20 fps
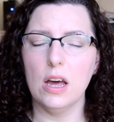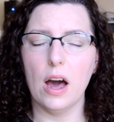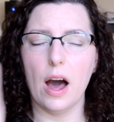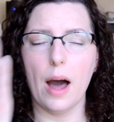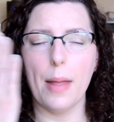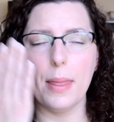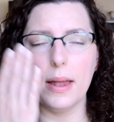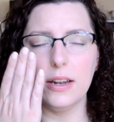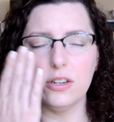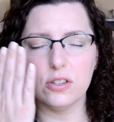
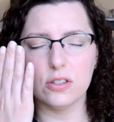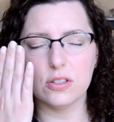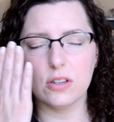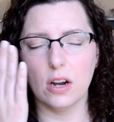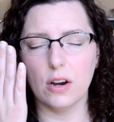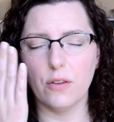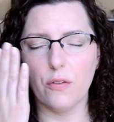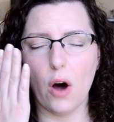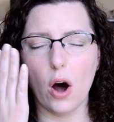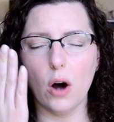and then just
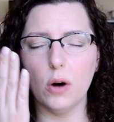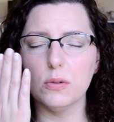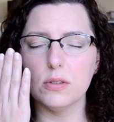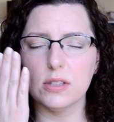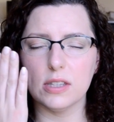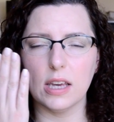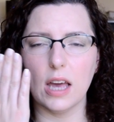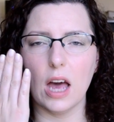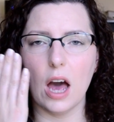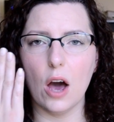kind of
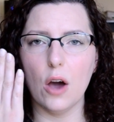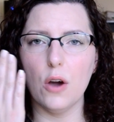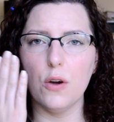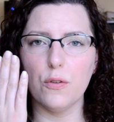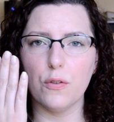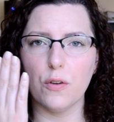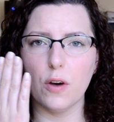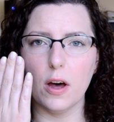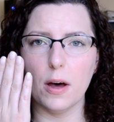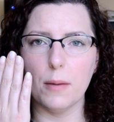holding it
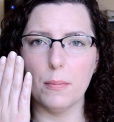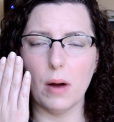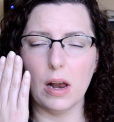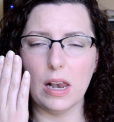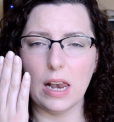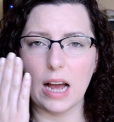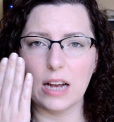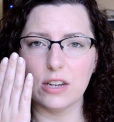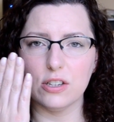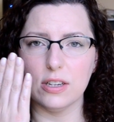over my
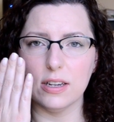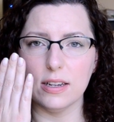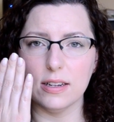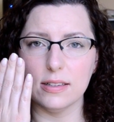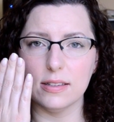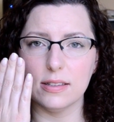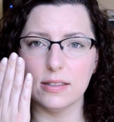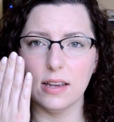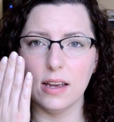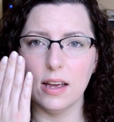
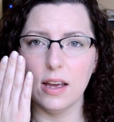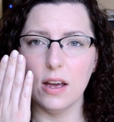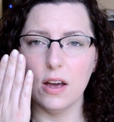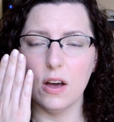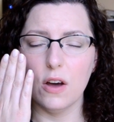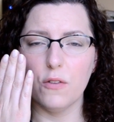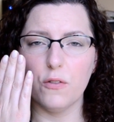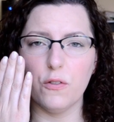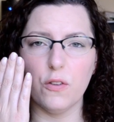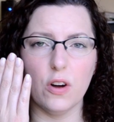lashes
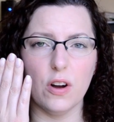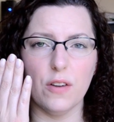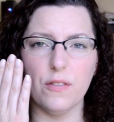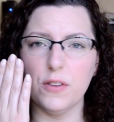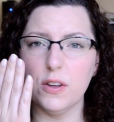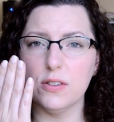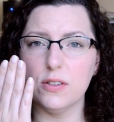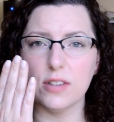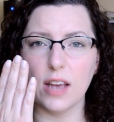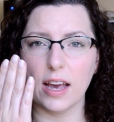for a
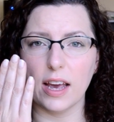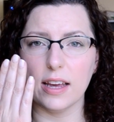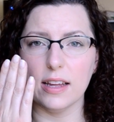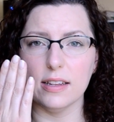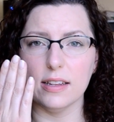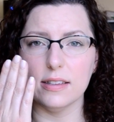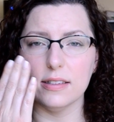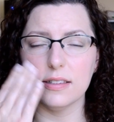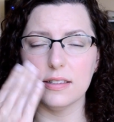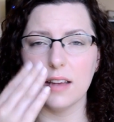few
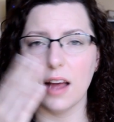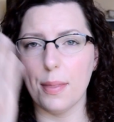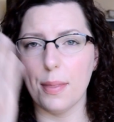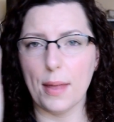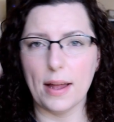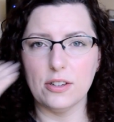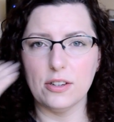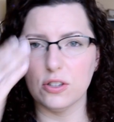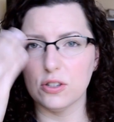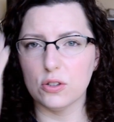seconds and
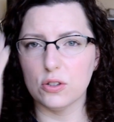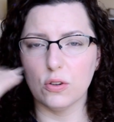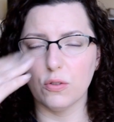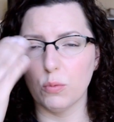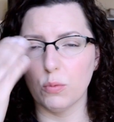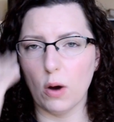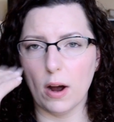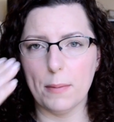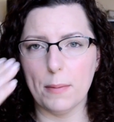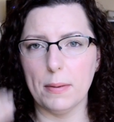then just sort of
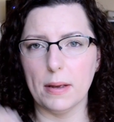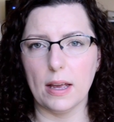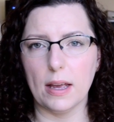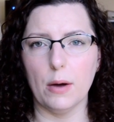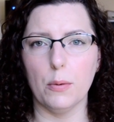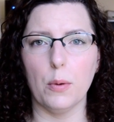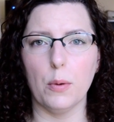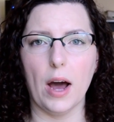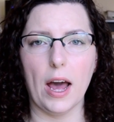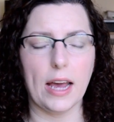wiping it
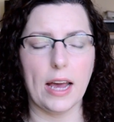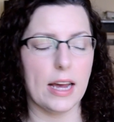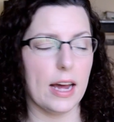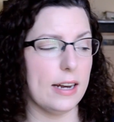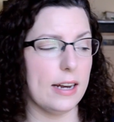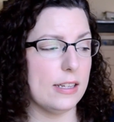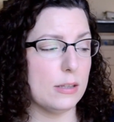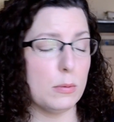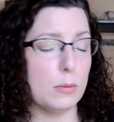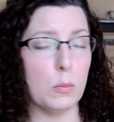away,
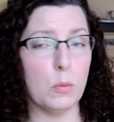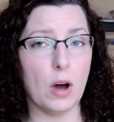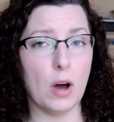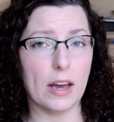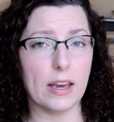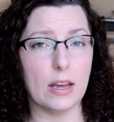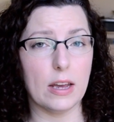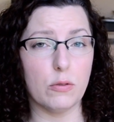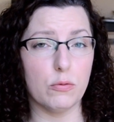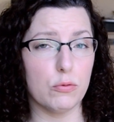and it's been
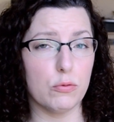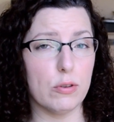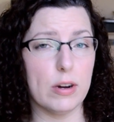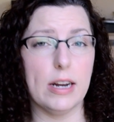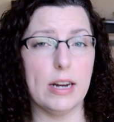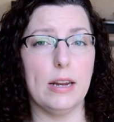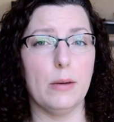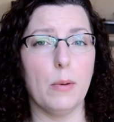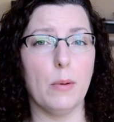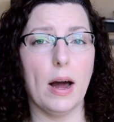working
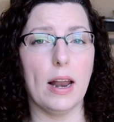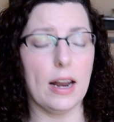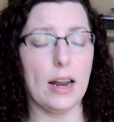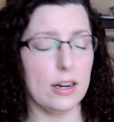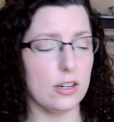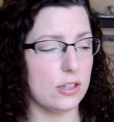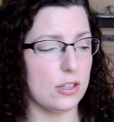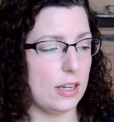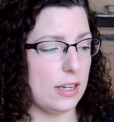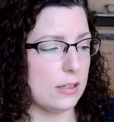really well
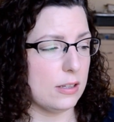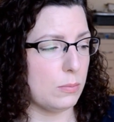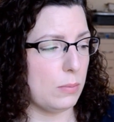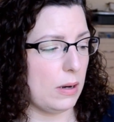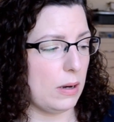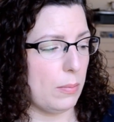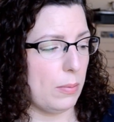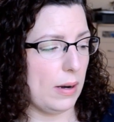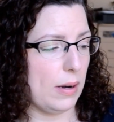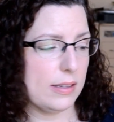actually. It's
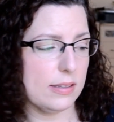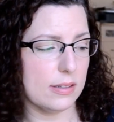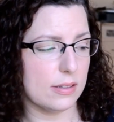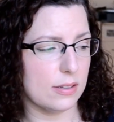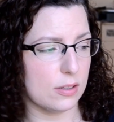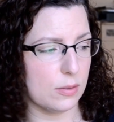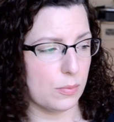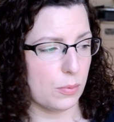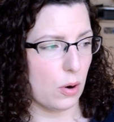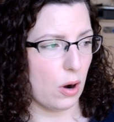been a pleasant
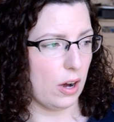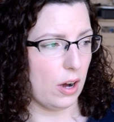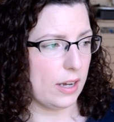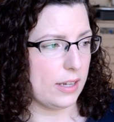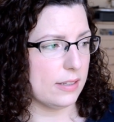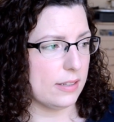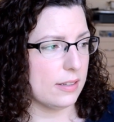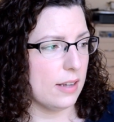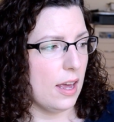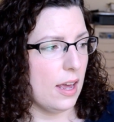
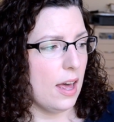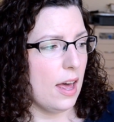surprise.